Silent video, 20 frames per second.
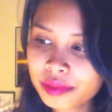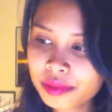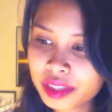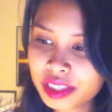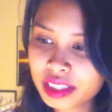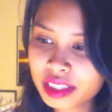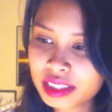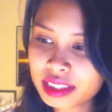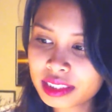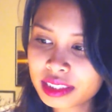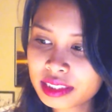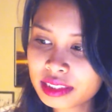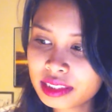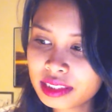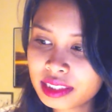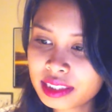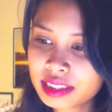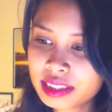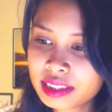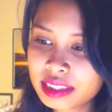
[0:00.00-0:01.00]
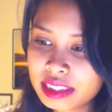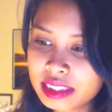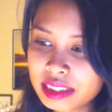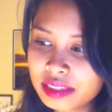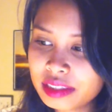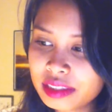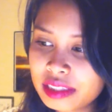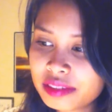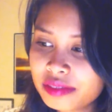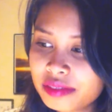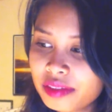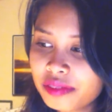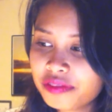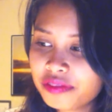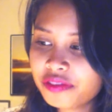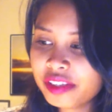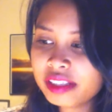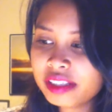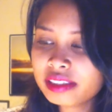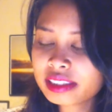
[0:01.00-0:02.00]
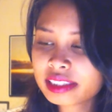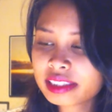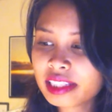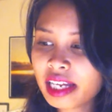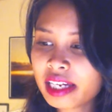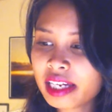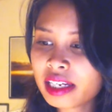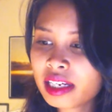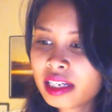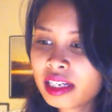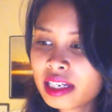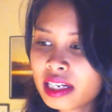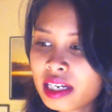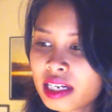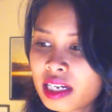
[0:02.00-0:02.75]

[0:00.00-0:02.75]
because it feels like